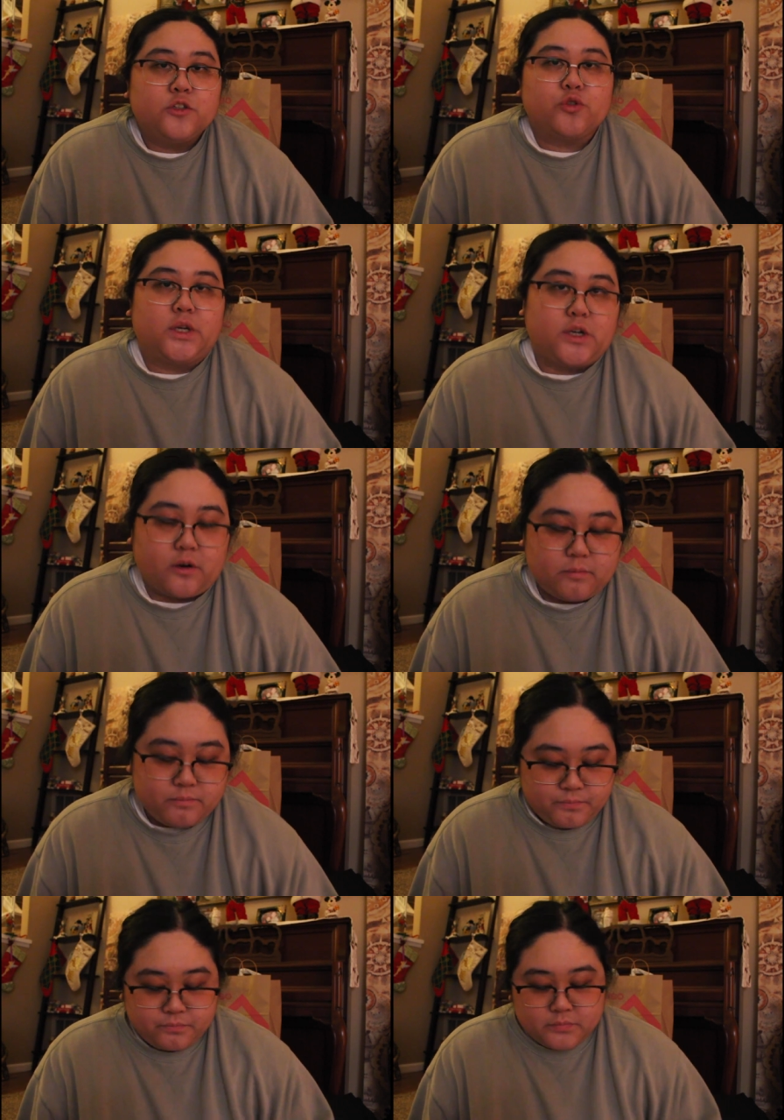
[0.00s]
drinker
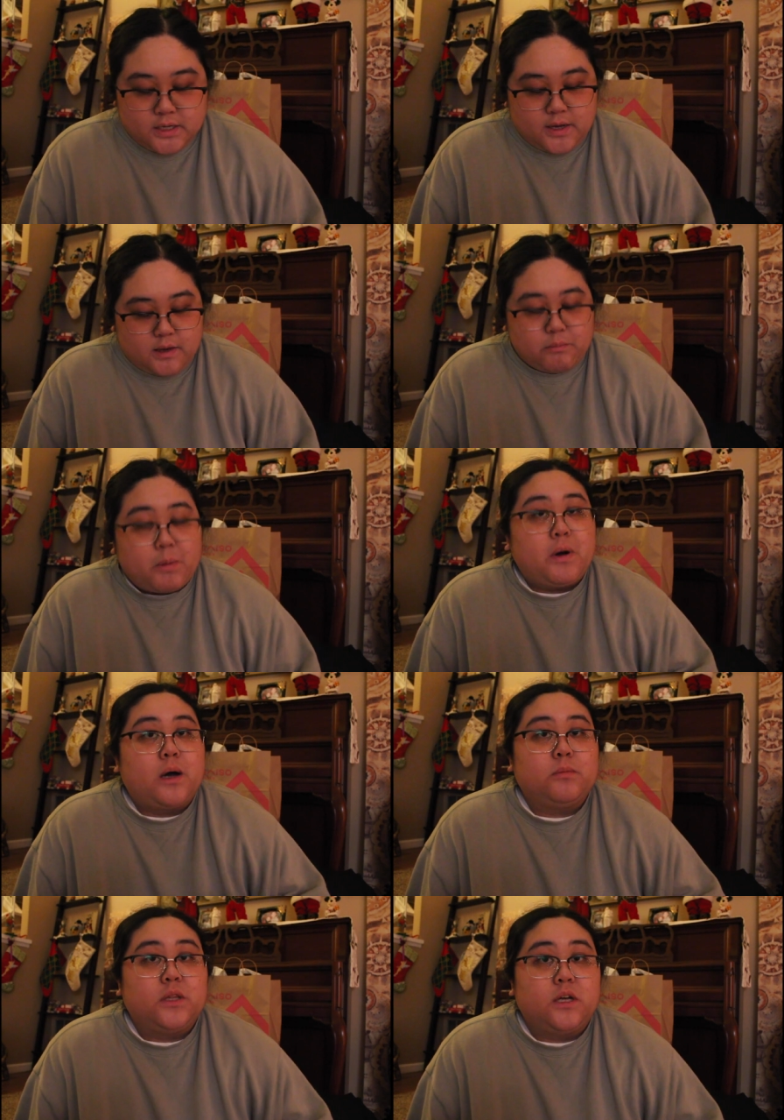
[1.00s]
and my
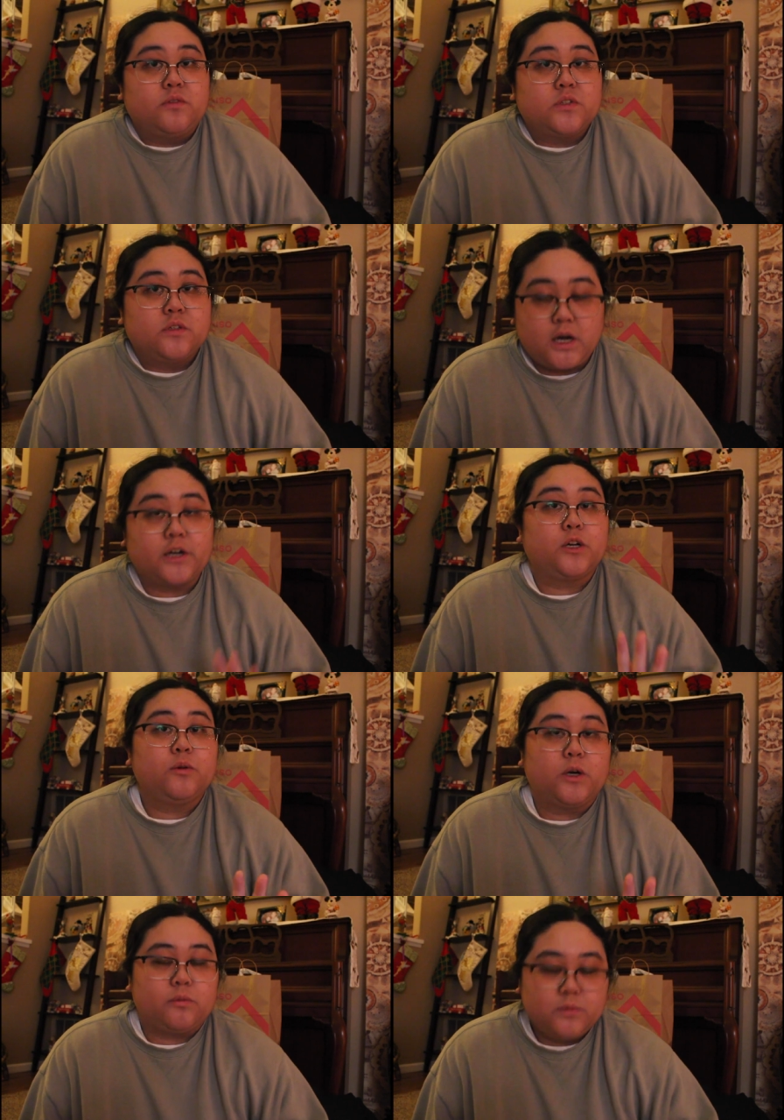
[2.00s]
mom loves hot
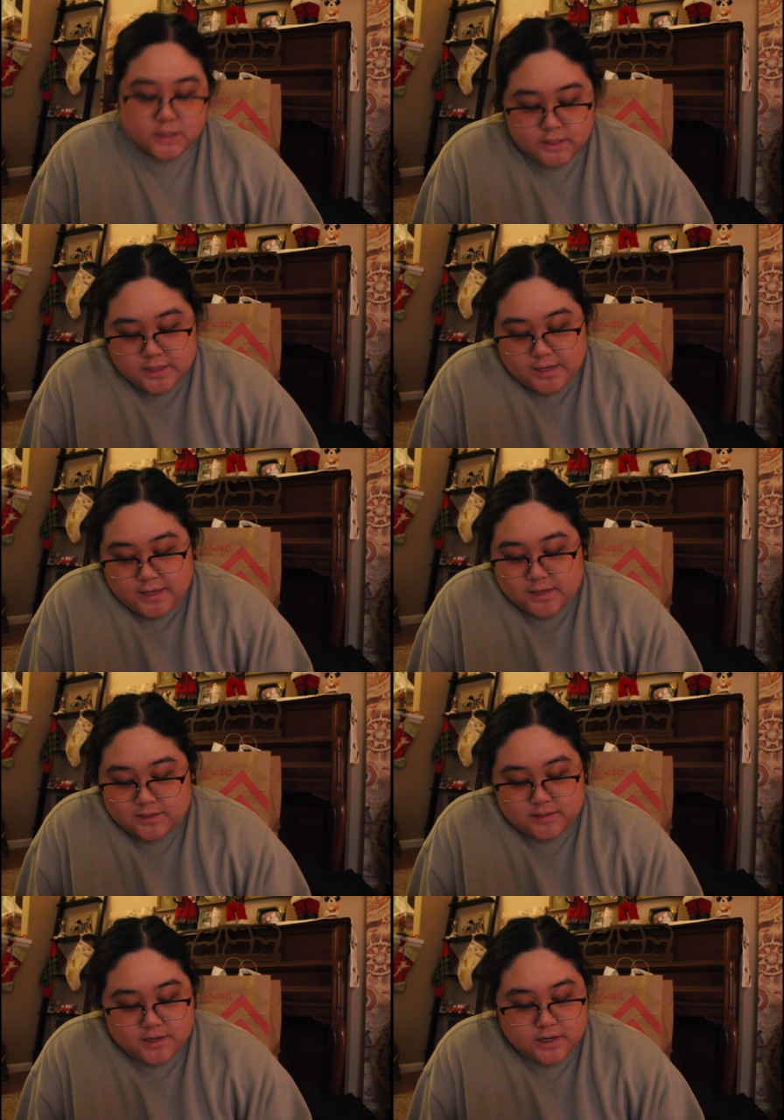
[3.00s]
cocoa.
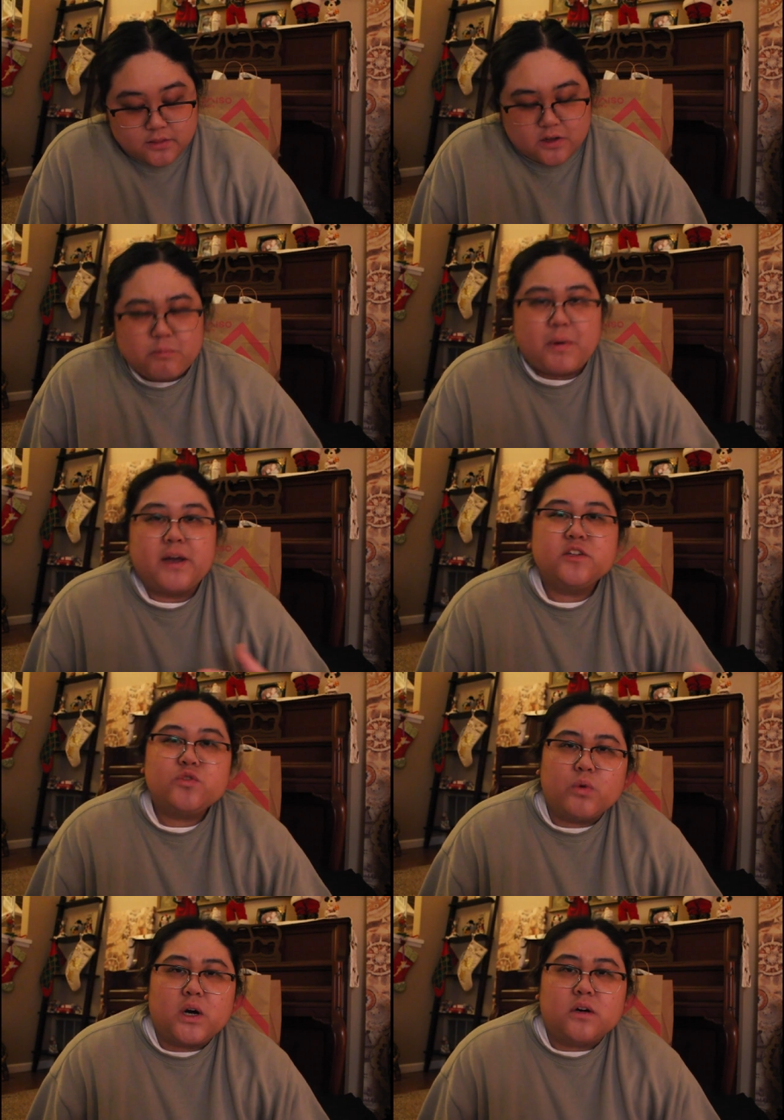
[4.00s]
And I thought might
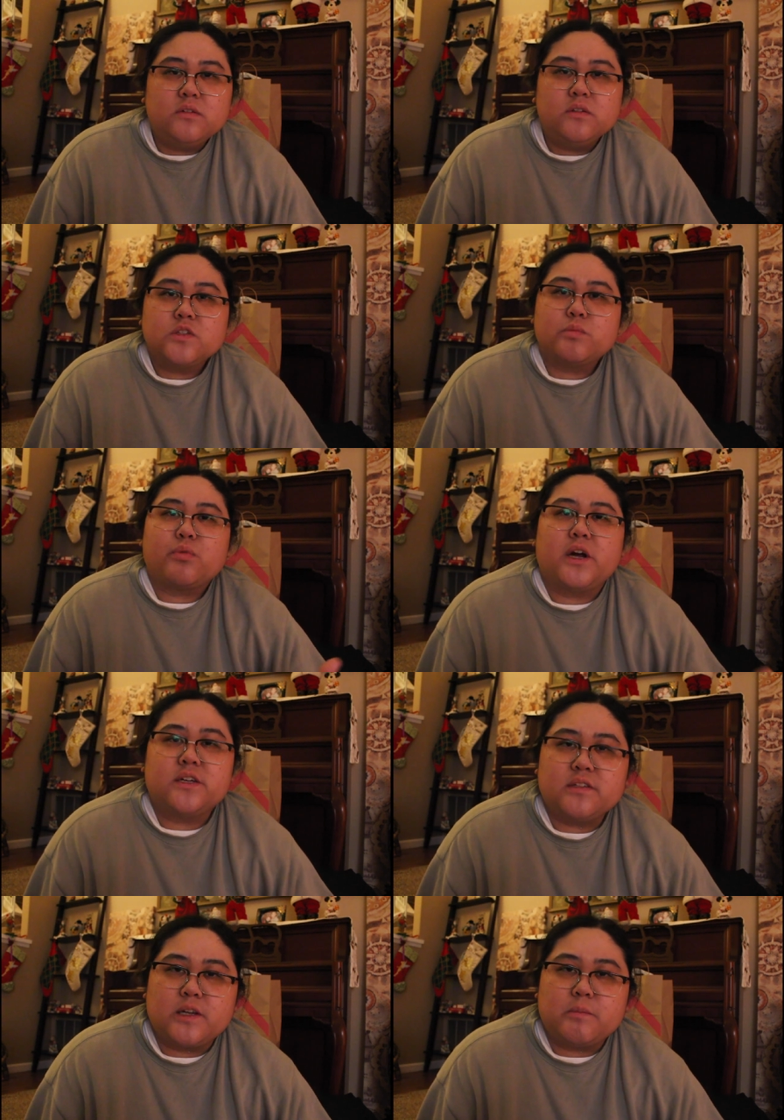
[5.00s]
as well
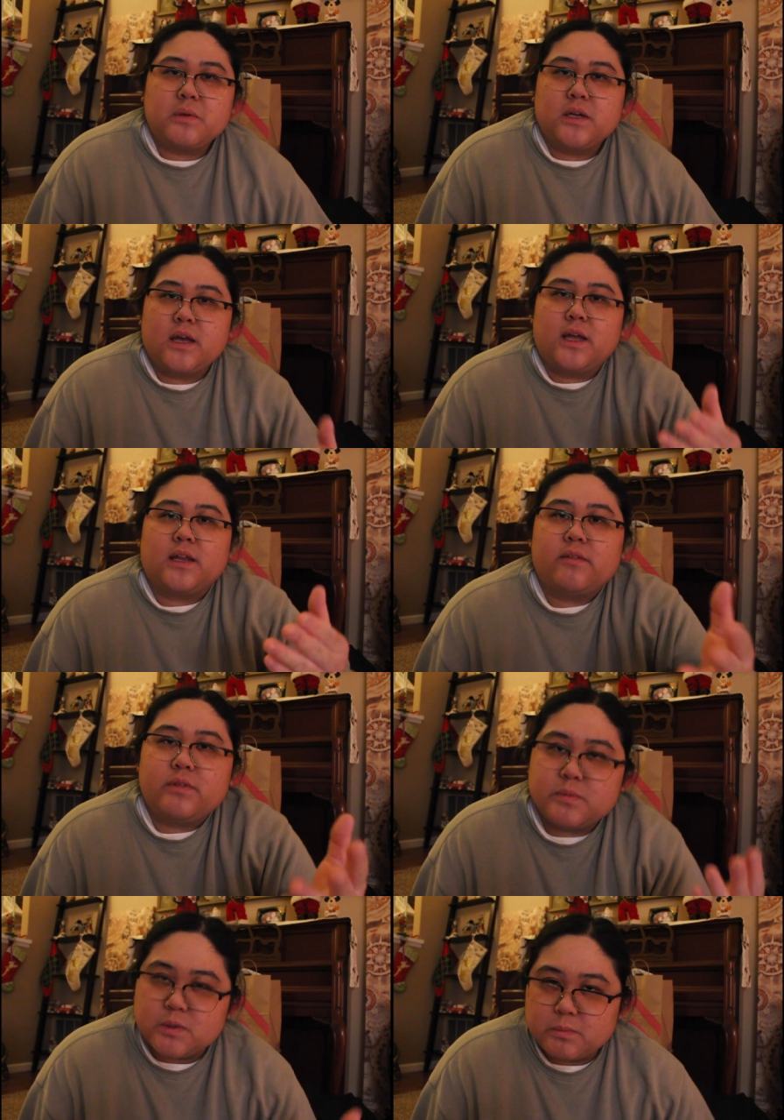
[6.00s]
surprise them and
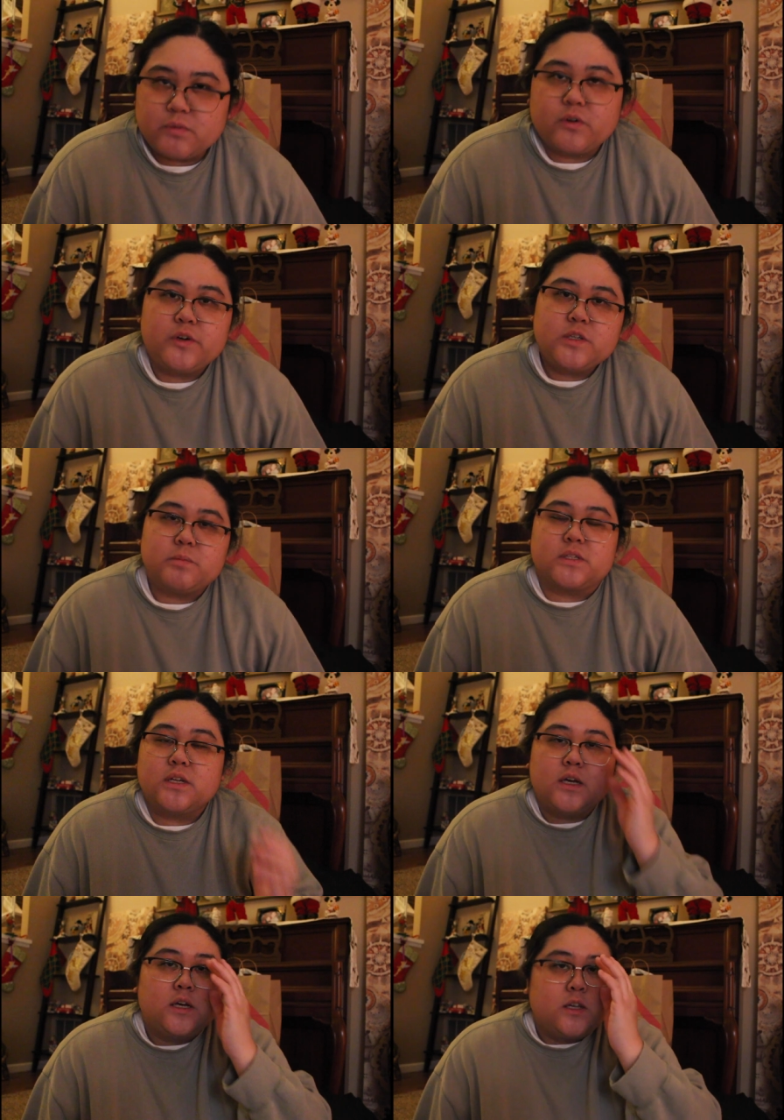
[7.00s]
give them something for Christmas.
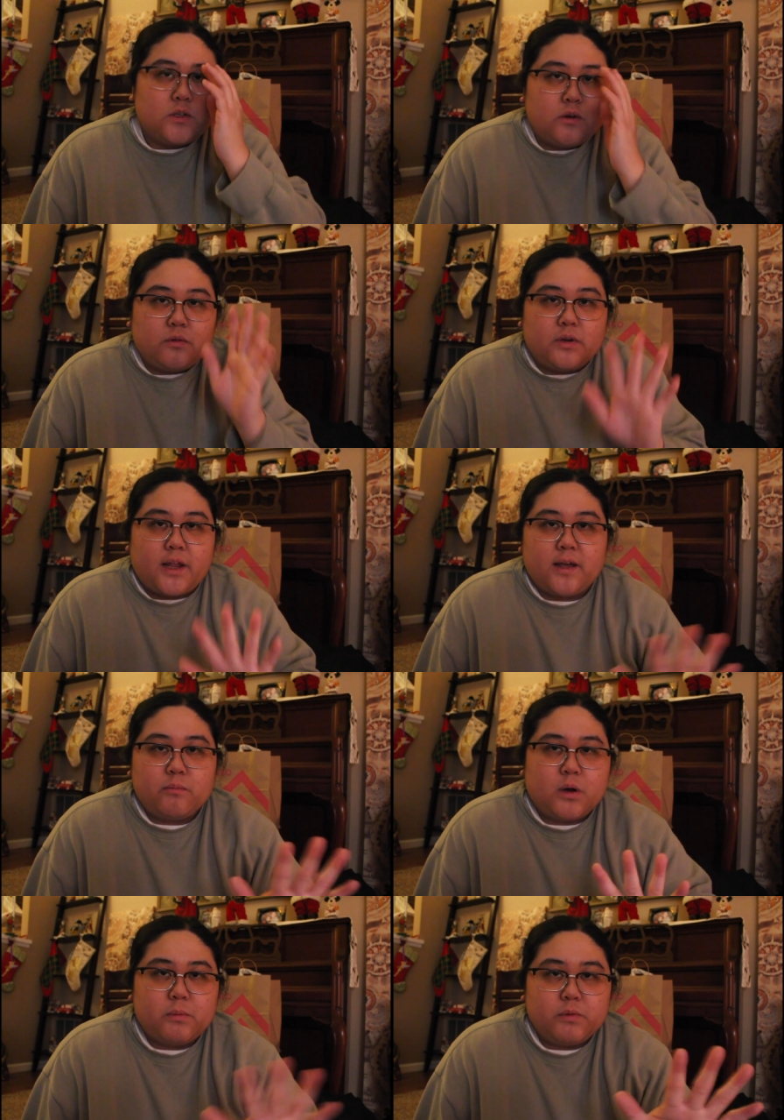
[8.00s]
So
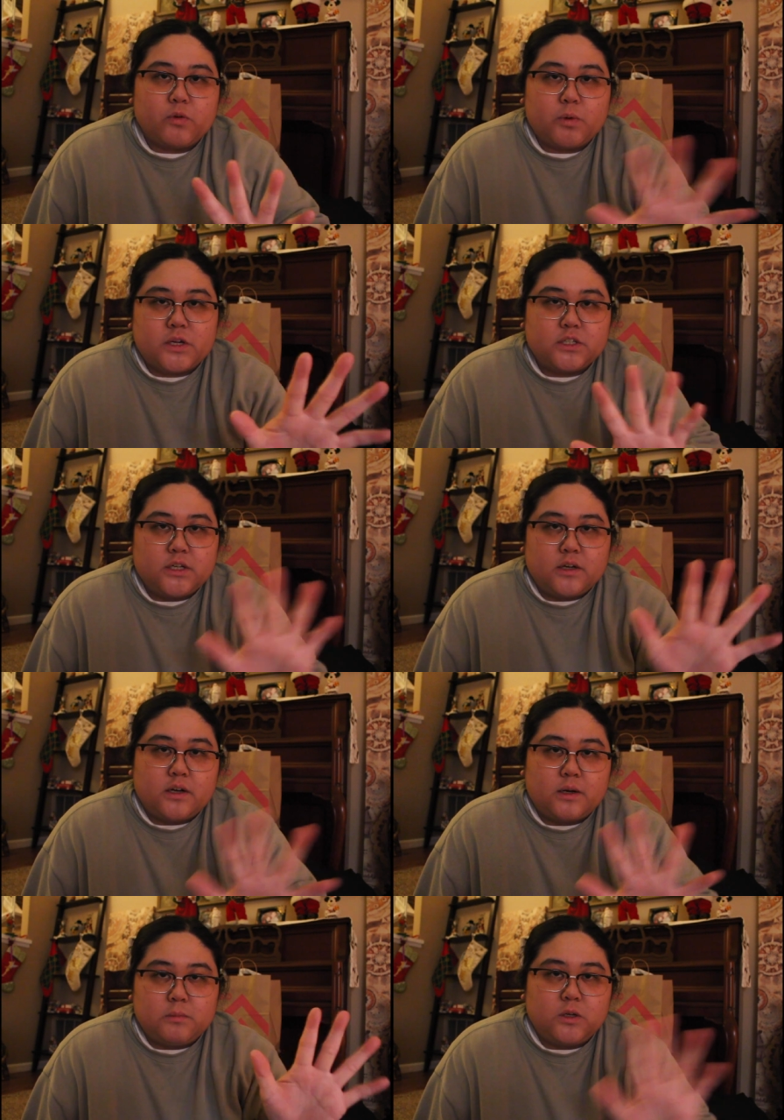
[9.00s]
dad, mom, if you're watching,
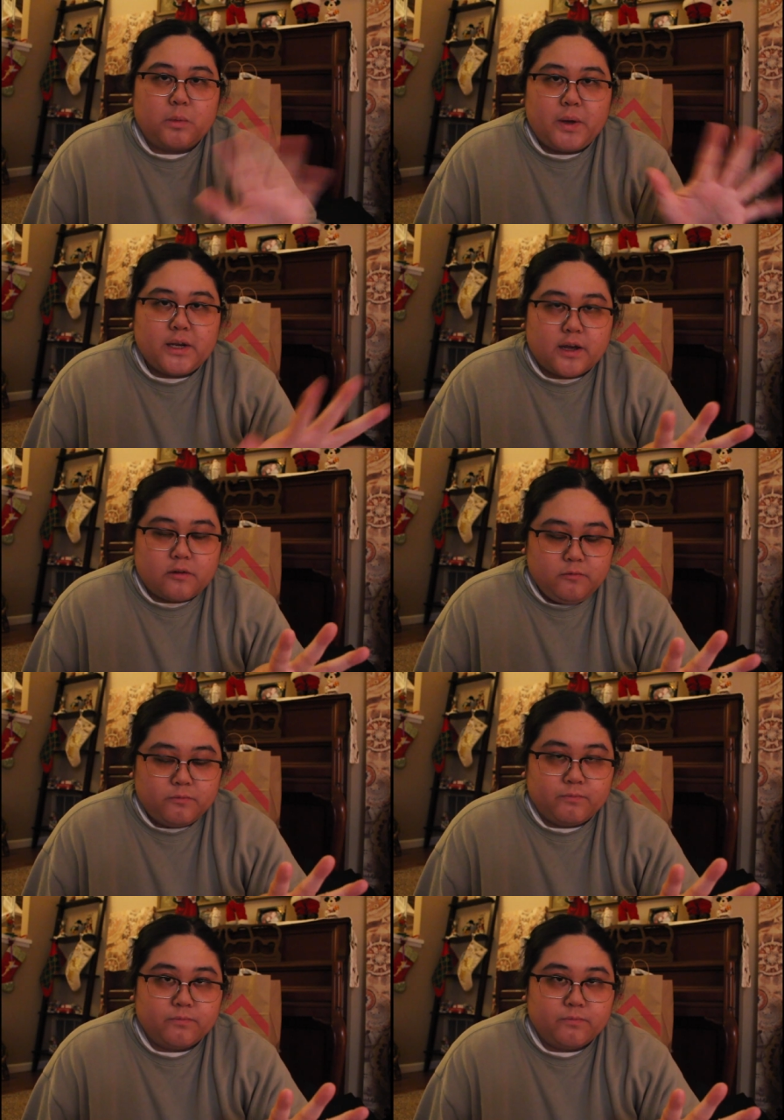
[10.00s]
um, look away now.